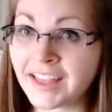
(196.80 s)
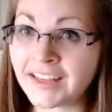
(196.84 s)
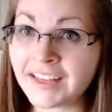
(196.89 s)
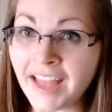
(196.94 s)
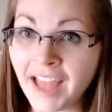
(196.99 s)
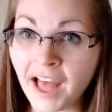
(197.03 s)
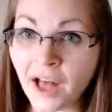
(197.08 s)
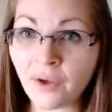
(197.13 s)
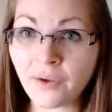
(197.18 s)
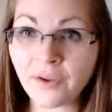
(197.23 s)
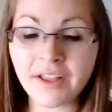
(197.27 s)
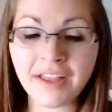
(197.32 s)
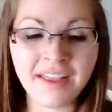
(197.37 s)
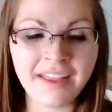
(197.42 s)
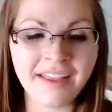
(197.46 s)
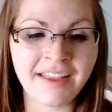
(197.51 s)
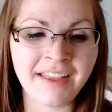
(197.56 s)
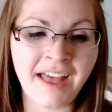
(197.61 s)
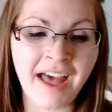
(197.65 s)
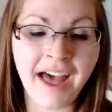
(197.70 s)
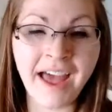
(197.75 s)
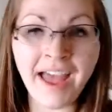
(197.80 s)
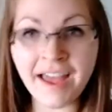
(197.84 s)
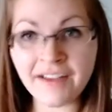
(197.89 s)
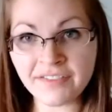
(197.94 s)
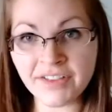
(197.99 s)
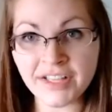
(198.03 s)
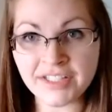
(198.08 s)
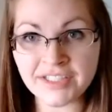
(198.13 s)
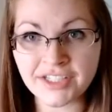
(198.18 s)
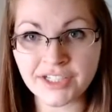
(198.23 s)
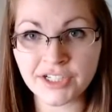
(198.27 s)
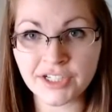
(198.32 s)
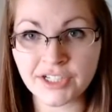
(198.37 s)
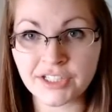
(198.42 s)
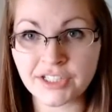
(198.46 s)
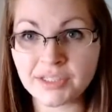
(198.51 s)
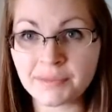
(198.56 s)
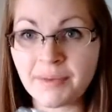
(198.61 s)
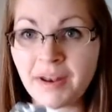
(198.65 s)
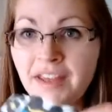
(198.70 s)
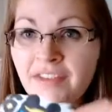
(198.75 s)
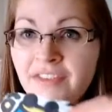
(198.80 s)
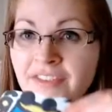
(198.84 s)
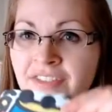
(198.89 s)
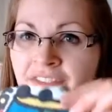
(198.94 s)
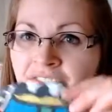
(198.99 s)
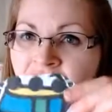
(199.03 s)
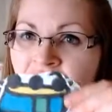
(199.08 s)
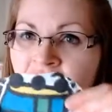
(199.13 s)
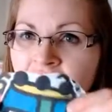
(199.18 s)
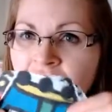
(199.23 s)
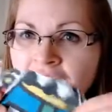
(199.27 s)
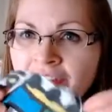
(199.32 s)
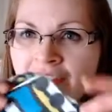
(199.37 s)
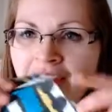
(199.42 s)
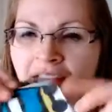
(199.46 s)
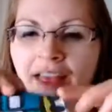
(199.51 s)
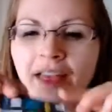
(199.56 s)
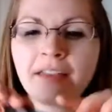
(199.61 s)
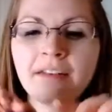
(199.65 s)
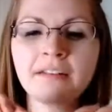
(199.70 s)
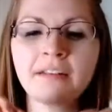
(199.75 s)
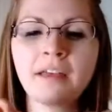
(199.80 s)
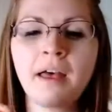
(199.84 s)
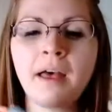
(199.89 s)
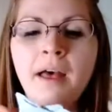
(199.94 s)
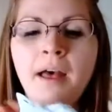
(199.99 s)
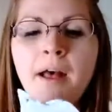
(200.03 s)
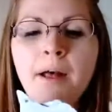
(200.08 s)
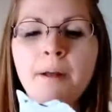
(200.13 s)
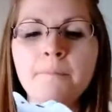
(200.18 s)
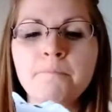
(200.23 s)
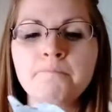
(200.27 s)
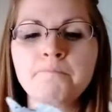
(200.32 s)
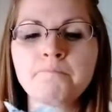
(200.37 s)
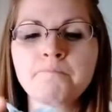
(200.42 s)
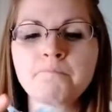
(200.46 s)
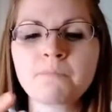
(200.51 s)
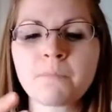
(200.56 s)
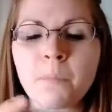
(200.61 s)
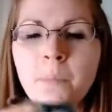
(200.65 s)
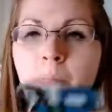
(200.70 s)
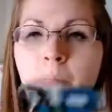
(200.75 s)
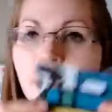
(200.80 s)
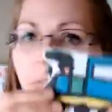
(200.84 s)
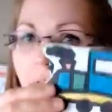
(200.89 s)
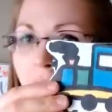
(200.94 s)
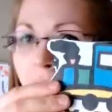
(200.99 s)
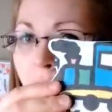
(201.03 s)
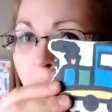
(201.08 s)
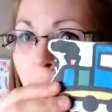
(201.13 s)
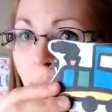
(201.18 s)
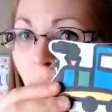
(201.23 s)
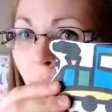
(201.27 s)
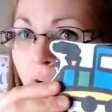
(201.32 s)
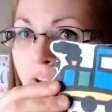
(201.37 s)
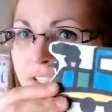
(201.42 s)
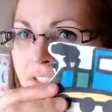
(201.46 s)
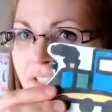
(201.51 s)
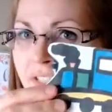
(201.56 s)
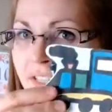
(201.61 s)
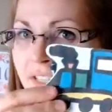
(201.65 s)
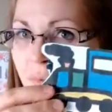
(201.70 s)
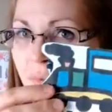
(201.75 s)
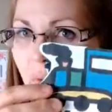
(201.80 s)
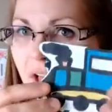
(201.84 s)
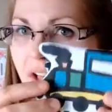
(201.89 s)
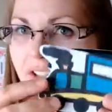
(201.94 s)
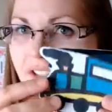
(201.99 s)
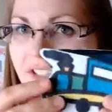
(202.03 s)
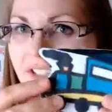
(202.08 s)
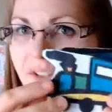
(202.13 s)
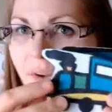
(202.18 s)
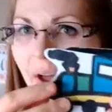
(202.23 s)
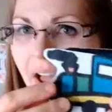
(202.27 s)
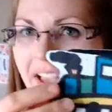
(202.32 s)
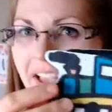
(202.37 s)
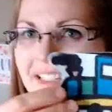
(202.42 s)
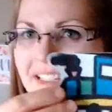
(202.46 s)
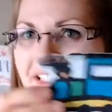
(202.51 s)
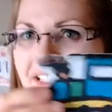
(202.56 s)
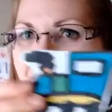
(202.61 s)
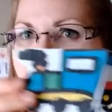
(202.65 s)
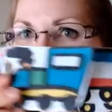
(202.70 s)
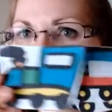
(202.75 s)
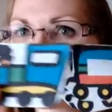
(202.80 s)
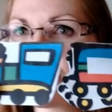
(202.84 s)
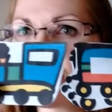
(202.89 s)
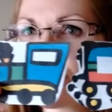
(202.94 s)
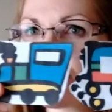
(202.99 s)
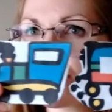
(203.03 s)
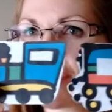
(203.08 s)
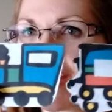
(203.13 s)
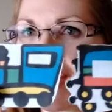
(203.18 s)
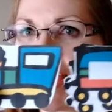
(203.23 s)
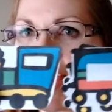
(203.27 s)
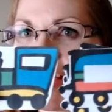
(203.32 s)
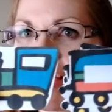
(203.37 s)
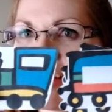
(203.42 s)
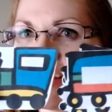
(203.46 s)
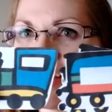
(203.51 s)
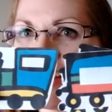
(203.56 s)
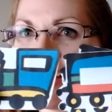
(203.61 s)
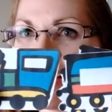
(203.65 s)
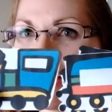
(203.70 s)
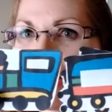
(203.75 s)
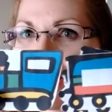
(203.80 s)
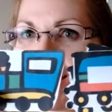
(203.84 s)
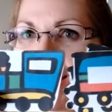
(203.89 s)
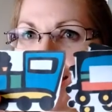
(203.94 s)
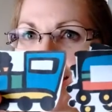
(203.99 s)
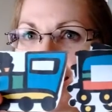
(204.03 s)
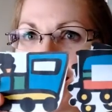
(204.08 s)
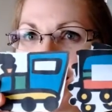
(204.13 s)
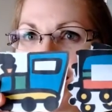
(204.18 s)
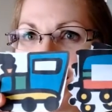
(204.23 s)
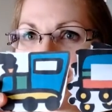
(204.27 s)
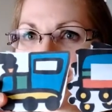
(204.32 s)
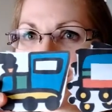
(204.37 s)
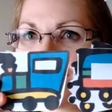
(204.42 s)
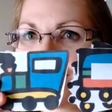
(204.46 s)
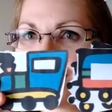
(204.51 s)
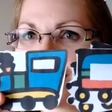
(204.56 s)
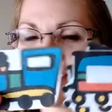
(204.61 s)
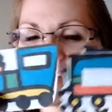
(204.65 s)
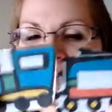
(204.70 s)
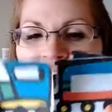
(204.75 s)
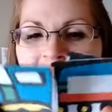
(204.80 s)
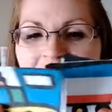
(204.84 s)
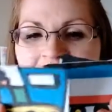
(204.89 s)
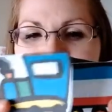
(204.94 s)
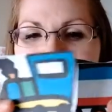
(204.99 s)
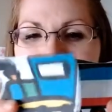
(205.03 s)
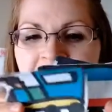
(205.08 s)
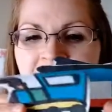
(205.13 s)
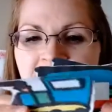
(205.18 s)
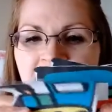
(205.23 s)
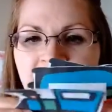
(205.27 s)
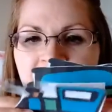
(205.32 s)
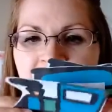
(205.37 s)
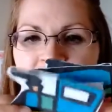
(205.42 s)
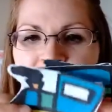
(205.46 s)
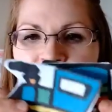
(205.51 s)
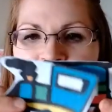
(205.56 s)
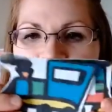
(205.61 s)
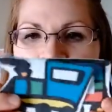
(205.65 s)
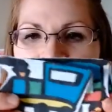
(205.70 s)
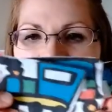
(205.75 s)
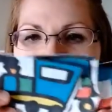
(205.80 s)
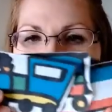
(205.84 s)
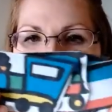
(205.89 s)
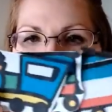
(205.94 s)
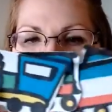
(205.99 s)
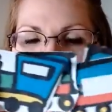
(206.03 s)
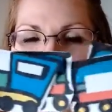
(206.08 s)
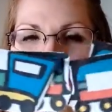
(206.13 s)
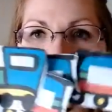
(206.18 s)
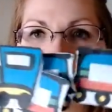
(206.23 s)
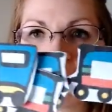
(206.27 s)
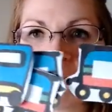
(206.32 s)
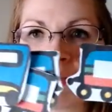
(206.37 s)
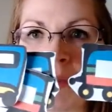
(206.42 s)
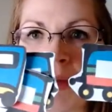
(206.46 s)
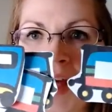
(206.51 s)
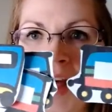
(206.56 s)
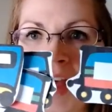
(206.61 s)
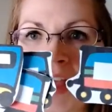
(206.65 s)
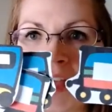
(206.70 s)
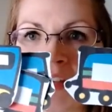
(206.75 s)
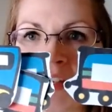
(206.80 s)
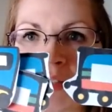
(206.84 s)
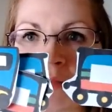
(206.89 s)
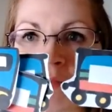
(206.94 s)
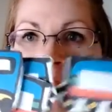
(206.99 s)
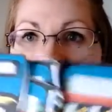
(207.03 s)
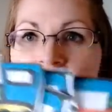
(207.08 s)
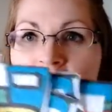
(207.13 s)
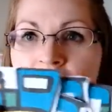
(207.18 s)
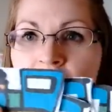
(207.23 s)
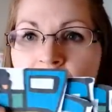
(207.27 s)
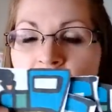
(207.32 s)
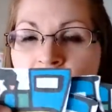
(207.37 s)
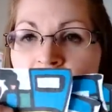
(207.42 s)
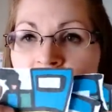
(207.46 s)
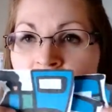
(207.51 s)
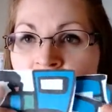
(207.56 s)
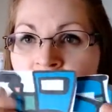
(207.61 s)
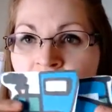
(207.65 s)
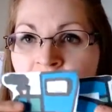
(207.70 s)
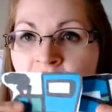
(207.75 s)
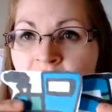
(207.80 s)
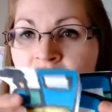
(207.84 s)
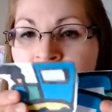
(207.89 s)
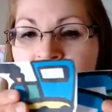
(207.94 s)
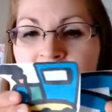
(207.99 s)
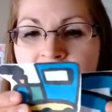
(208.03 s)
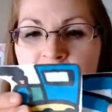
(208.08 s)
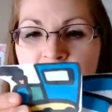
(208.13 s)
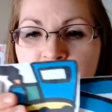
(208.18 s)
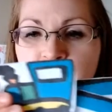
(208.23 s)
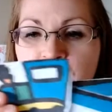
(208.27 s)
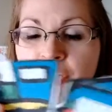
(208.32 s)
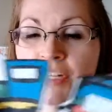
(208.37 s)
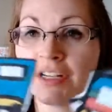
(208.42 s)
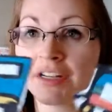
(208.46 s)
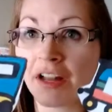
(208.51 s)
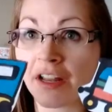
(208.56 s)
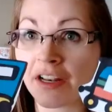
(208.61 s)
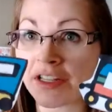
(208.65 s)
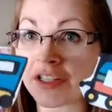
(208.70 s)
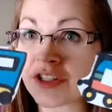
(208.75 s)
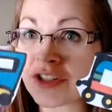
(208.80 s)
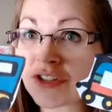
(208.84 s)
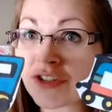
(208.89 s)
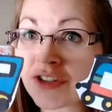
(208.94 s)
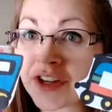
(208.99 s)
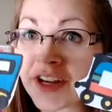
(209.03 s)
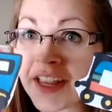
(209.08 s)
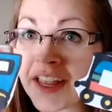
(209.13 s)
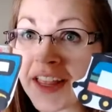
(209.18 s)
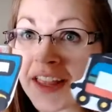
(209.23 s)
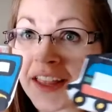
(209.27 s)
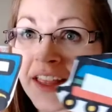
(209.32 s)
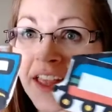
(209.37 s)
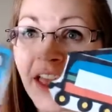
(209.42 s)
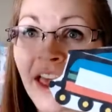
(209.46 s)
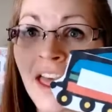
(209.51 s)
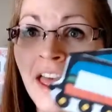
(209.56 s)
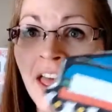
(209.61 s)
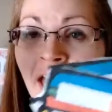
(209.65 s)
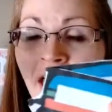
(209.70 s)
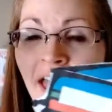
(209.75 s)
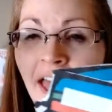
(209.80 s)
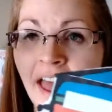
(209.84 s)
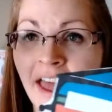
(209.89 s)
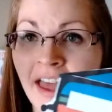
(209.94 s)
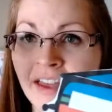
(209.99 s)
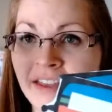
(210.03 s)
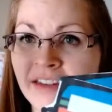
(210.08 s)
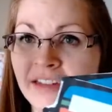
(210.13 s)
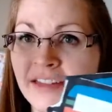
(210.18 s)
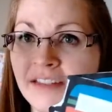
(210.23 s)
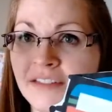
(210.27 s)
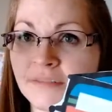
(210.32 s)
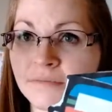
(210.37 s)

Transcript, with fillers: Now, I have lots of girls, but I figured that um, boys as well. So I did a little train, and the little train is behind them. So you can either put it on a string, and